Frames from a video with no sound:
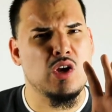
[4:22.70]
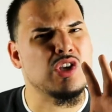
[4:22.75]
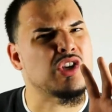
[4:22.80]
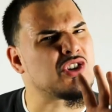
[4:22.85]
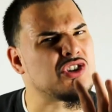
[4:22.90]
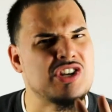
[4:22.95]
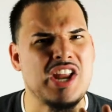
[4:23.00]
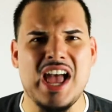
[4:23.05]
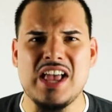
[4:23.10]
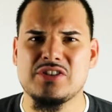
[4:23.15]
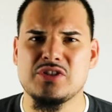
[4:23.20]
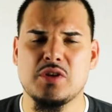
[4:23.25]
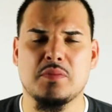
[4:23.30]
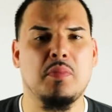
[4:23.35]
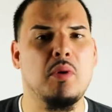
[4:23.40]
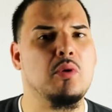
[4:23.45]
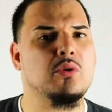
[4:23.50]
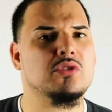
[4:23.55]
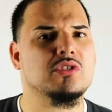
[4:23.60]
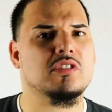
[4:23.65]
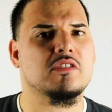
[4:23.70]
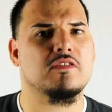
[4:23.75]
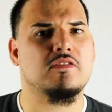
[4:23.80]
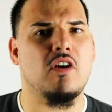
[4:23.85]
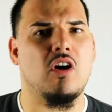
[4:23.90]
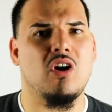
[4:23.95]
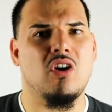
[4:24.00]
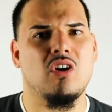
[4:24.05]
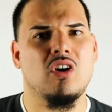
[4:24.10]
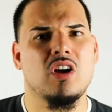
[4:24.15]
You're not supposed to
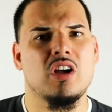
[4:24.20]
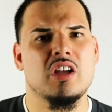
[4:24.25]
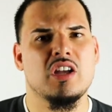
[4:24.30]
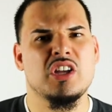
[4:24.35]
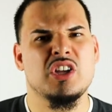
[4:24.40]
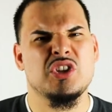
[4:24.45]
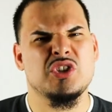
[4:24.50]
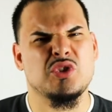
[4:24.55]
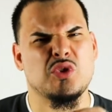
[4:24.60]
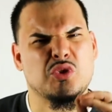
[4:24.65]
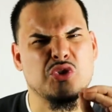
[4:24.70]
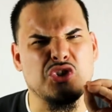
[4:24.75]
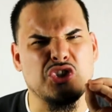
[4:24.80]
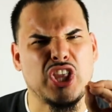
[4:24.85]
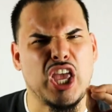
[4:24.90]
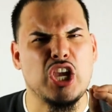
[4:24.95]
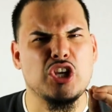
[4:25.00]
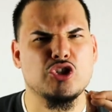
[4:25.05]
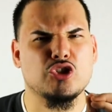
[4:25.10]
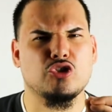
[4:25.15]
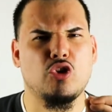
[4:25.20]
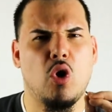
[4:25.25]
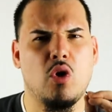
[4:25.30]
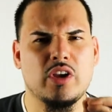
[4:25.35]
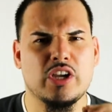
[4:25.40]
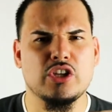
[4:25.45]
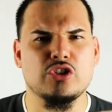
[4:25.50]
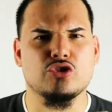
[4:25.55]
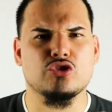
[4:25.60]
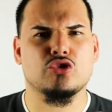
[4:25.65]
fall. So stay
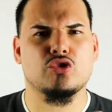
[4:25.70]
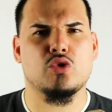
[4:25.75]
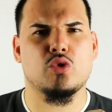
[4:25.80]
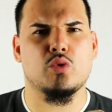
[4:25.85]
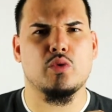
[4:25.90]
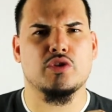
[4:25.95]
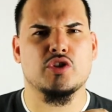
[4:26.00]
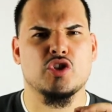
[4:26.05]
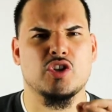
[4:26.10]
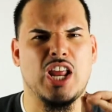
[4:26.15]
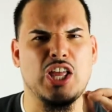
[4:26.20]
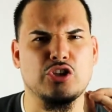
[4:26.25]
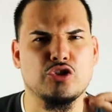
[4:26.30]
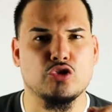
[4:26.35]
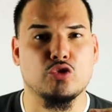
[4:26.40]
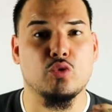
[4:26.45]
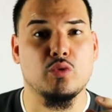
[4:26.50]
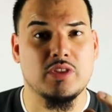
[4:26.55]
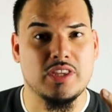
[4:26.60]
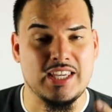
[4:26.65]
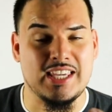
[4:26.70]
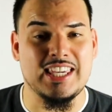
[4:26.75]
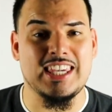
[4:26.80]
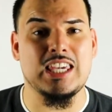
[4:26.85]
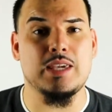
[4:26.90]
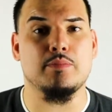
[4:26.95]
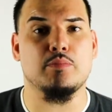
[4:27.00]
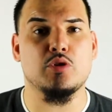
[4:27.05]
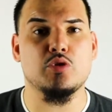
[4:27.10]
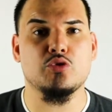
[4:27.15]
strong in truth so that truth can
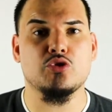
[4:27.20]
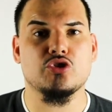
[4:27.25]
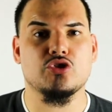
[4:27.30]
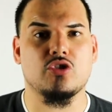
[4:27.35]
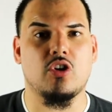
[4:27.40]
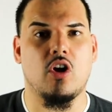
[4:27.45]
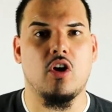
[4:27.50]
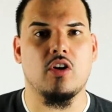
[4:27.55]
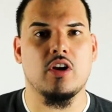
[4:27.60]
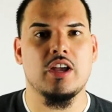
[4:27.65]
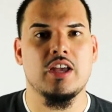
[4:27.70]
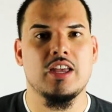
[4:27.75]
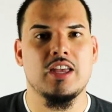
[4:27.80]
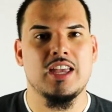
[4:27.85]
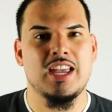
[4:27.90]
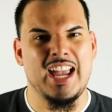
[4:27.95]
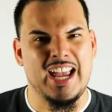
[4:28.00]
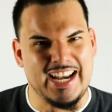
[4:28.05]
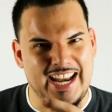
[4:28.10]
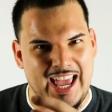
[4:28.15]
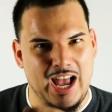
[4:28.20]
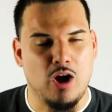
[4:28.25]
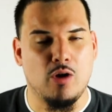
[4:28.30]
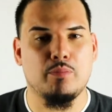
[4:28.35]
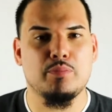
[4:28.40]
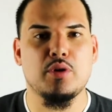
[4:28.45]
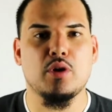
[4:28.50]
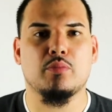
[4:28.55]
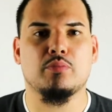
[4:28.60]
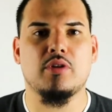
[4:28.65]
keep you strong, and
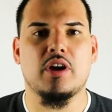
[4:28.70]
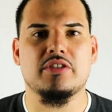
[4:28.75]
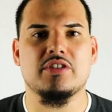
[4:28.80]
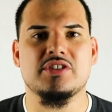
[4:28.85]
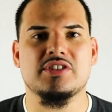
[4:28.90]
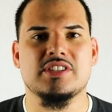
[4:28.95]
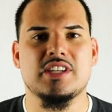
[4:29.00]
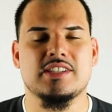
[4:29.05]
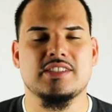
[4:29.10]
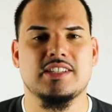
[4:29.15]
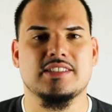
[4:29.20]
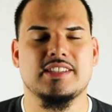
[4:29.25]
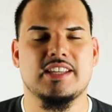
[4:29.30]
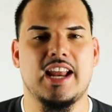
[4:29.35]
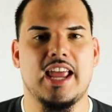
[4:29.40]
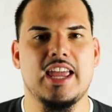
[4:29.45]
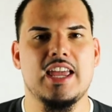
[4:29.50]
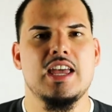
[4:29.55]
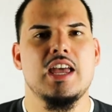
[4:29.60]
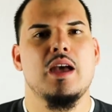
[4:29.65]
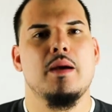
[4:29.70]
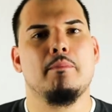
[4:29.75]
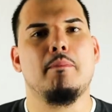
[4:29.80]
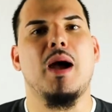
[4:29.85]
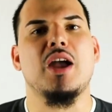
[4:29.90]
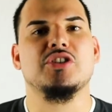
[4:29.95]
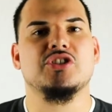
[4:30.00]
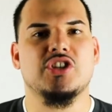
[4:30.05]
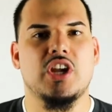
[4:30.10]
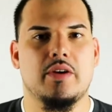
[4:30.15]
help your brother and sister today
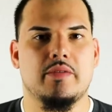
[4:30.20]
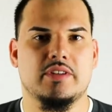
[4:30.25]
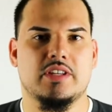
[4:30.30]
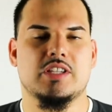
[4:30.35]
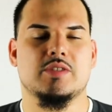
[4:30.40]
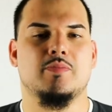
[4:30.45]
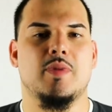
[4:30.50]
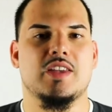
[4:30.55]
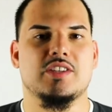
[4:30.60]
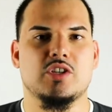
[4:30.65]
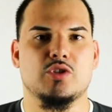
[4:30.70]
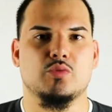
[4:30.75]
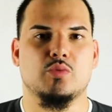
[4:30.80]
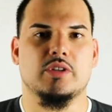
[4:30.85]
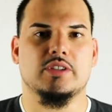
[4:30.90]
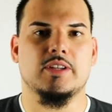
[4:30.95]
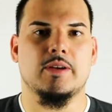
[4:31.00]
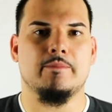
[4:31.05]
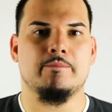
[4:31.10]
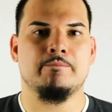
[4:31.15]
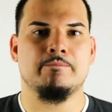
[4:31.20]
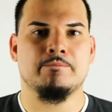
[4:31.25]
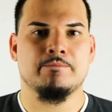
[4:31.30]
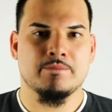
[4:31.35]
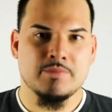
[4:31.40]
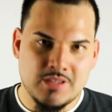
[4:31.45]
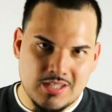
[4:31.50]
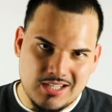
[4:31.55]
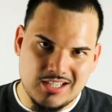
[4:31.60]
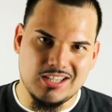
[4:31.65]
by sharing this message with them.
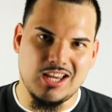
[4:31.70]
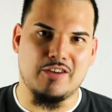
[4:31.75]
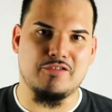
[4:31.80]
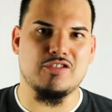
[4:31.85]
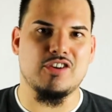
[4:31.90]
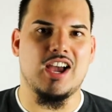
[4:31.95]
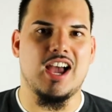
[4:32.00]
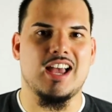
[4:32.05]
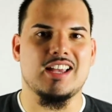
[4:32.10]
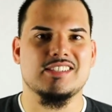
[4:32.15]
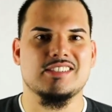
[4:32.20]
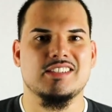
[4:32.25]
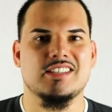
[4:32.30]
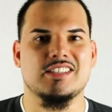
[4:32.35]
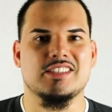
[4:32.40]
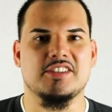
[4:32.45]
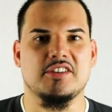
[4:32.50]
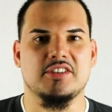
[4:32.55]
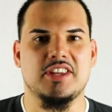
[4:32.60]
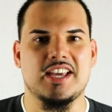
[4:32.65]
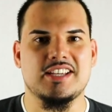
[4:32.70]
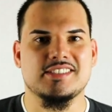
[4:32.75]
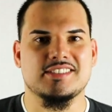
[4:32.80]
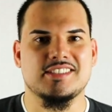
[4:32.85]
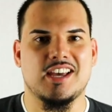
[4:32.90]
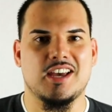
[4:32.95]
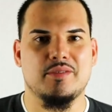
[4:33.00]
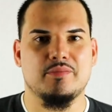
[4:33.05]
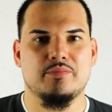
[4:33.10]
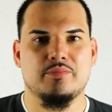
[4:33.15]
Love you guys. Until next
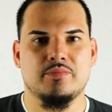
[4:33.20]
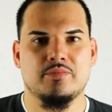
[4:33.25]
time.